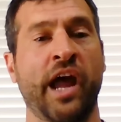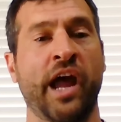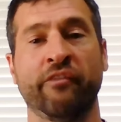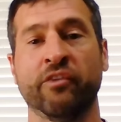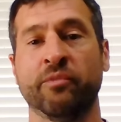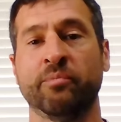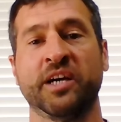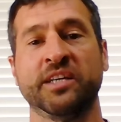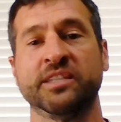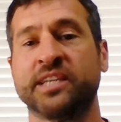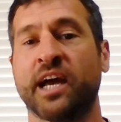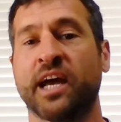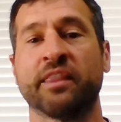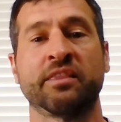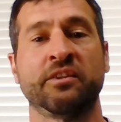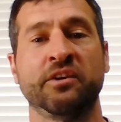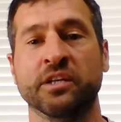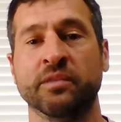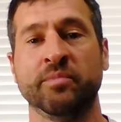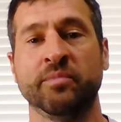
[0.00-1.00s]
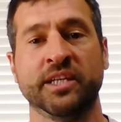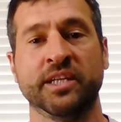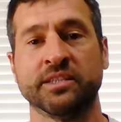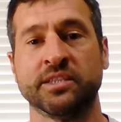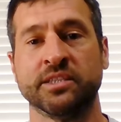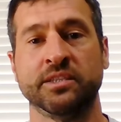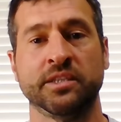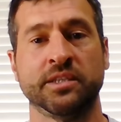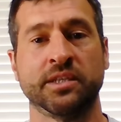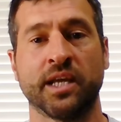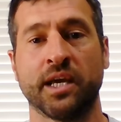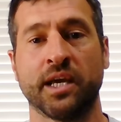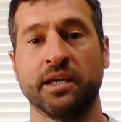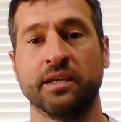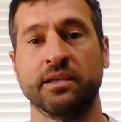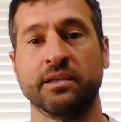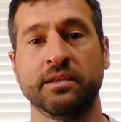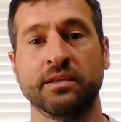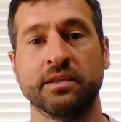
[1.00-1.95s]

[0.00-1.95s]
Everybody's got 30 minutes in your day.